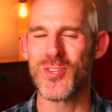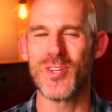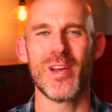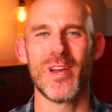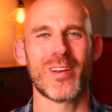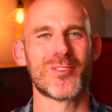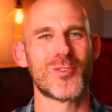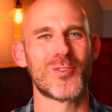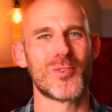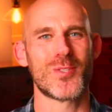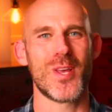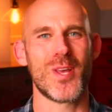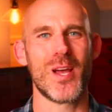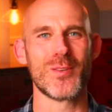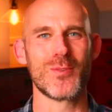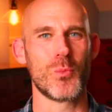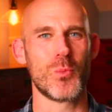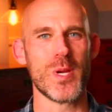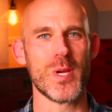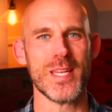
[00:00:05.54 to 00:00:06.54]
exercise
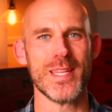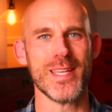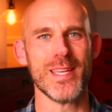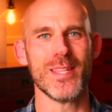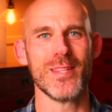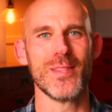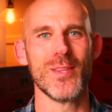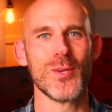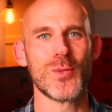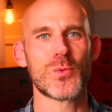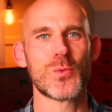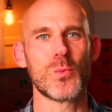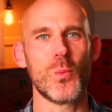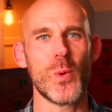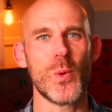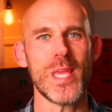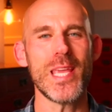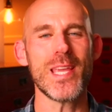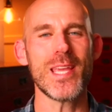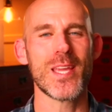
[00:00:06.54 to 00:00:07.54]
we did this
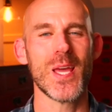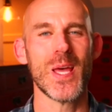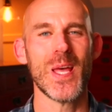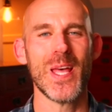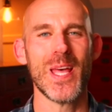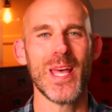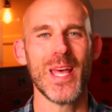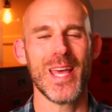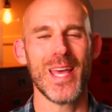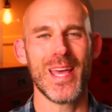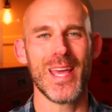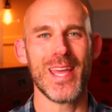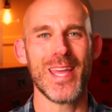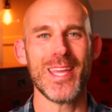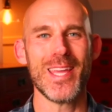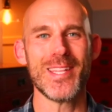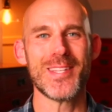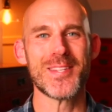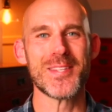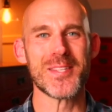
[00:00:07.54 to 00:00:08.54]
week.
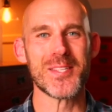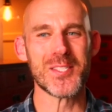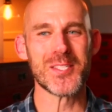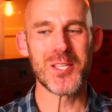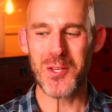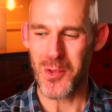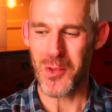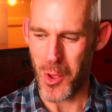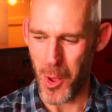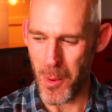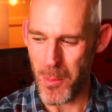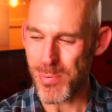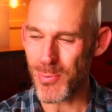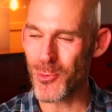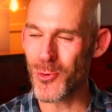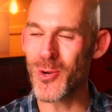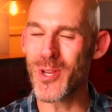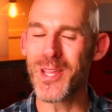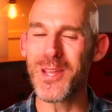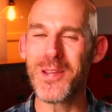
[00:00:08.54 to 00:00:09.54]
It's a
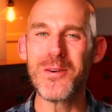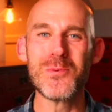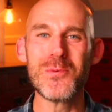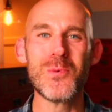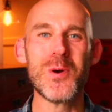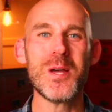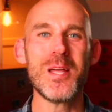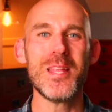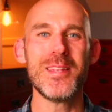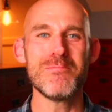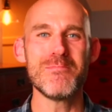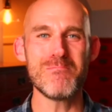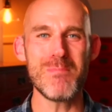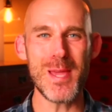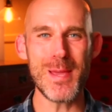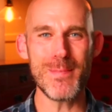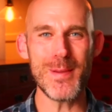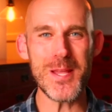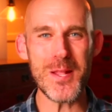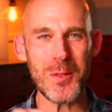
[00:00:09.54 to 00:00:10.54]
pretty good one,
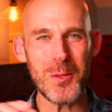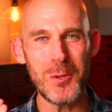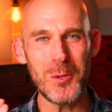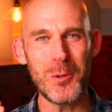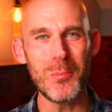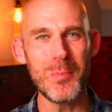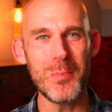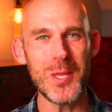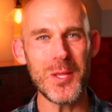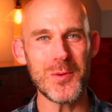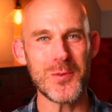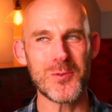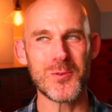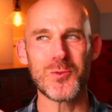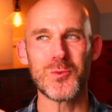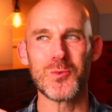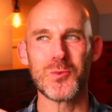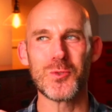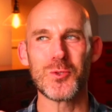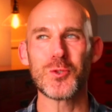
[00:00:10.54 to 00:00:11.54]
maybe a little bit
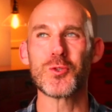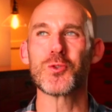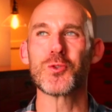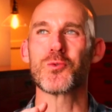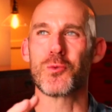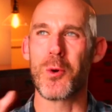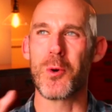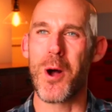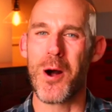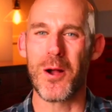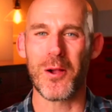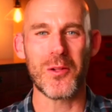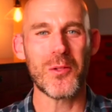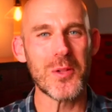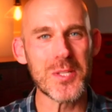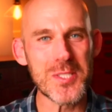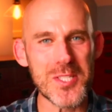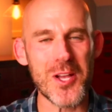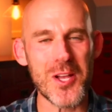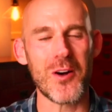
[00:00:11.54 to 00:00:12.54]
strong. Let's
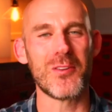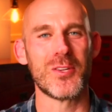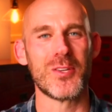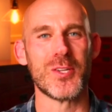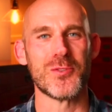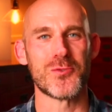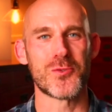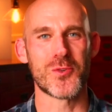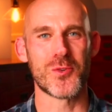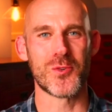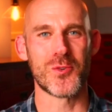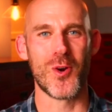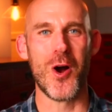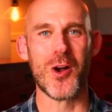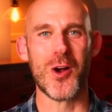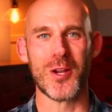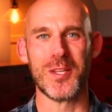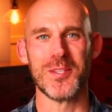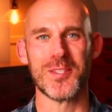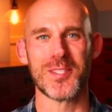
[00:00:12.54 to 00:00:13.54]
call it
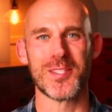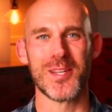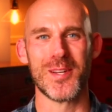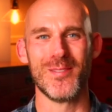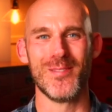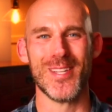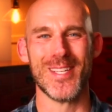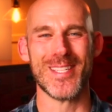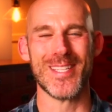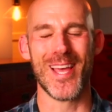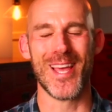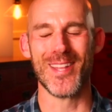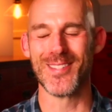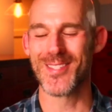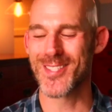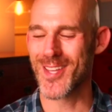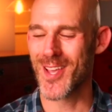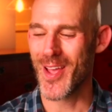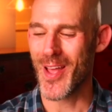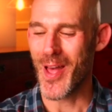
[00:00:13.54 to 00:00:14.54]
strong instead of
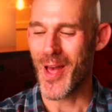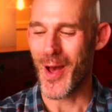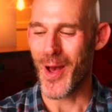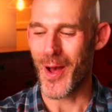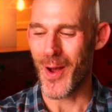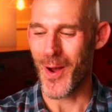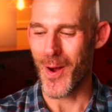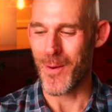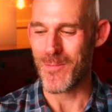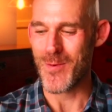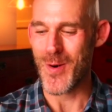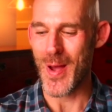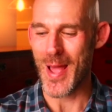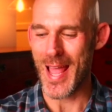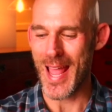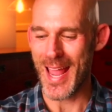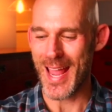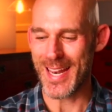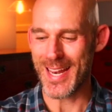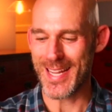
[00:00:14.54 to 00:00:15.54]
intense. And
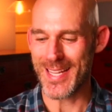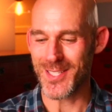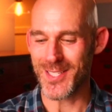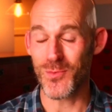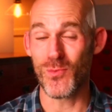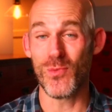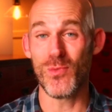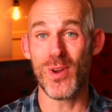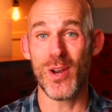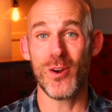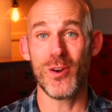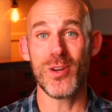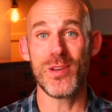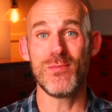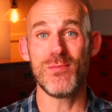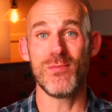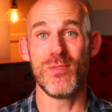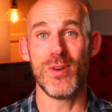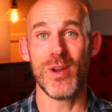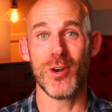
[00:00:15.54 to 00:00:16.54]
it's very,
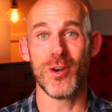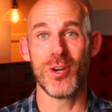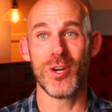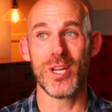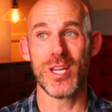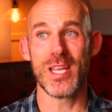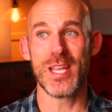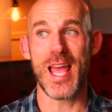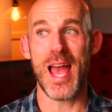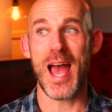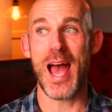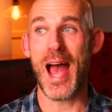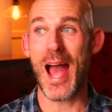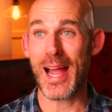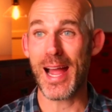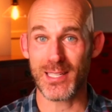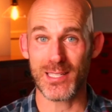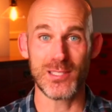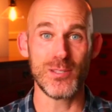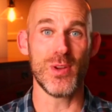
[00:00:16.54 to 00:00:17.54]
very
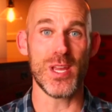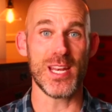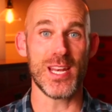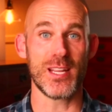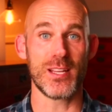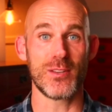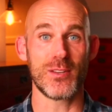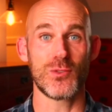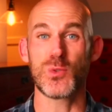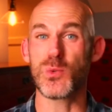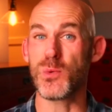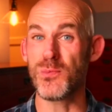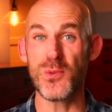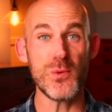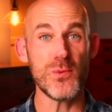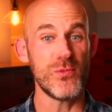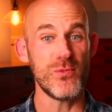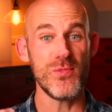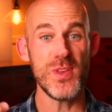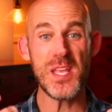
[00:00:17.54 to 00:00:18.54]
activating. So if you're
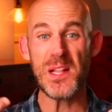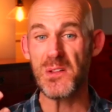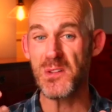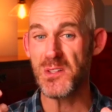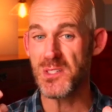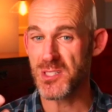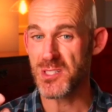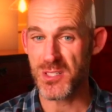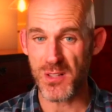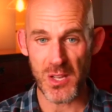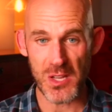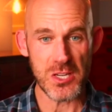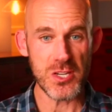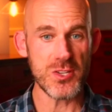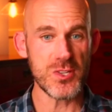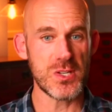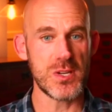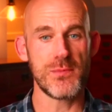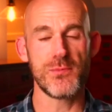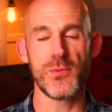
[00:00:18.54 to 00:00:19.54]
feeling
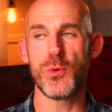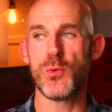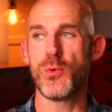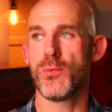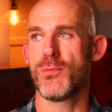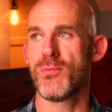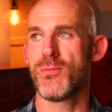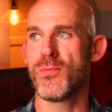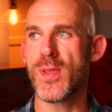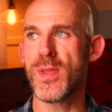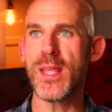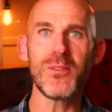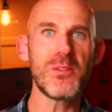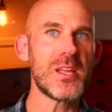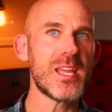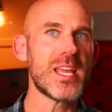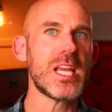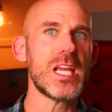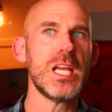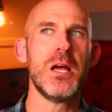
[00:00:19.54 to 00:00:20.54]
sluggish, if you're
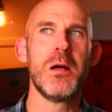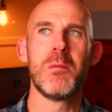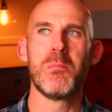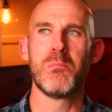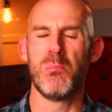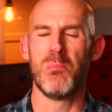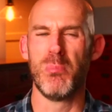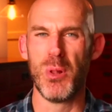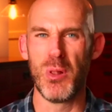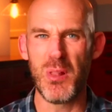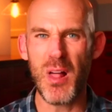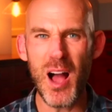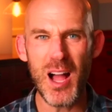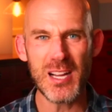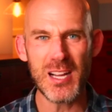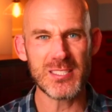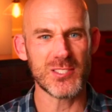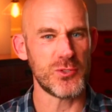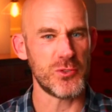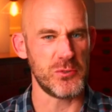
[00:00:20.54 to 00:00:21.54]
feeling
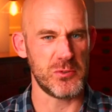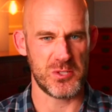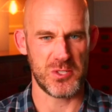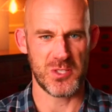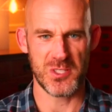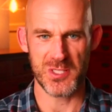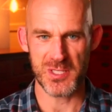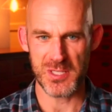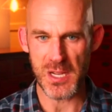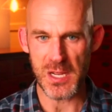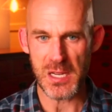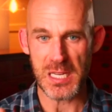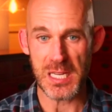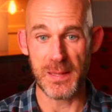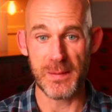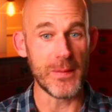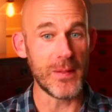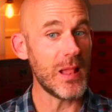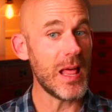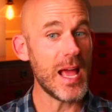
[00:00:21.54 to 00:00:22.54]
blocked or stuck in
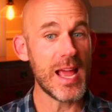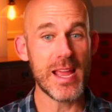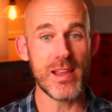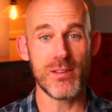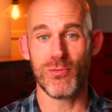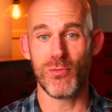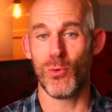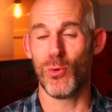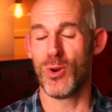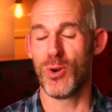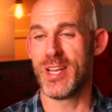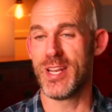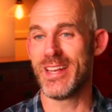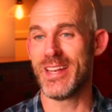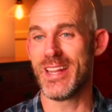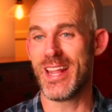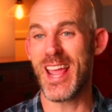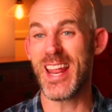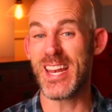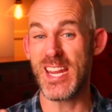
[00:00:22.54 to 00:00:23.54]
life or in
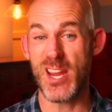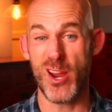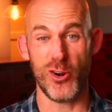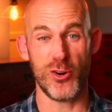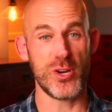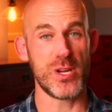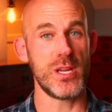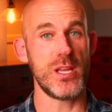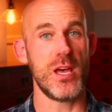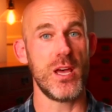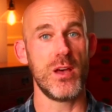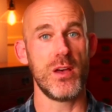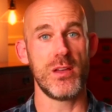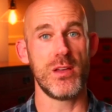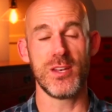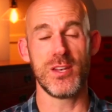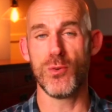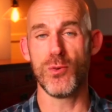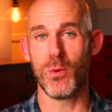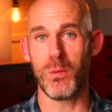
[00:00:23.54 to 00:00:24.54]
any area in
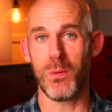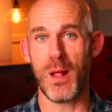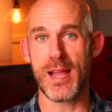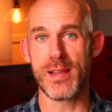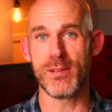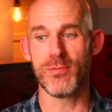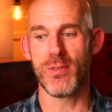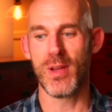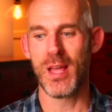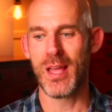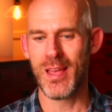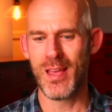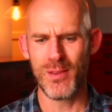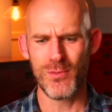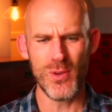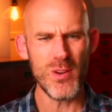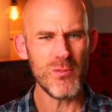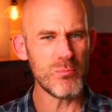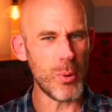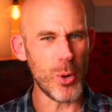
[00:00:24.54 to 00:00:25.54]
your life, if you
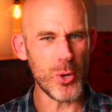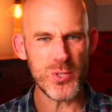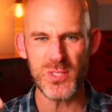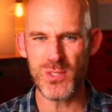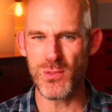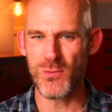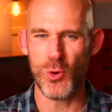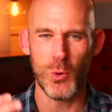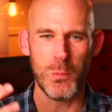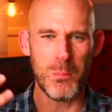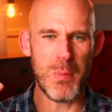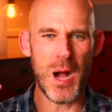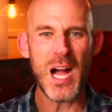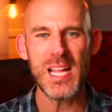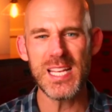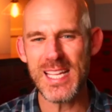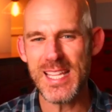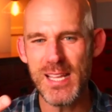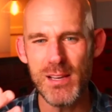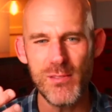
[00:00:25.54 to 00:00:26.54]
have parts of your body
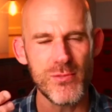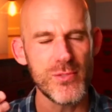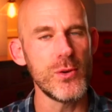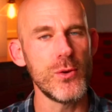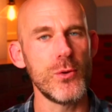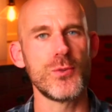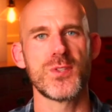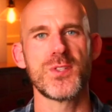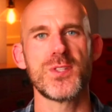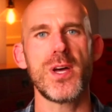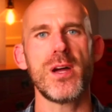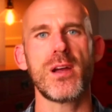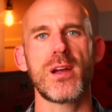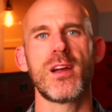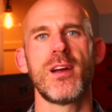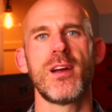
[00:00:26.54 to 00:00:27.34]
that feel stuck,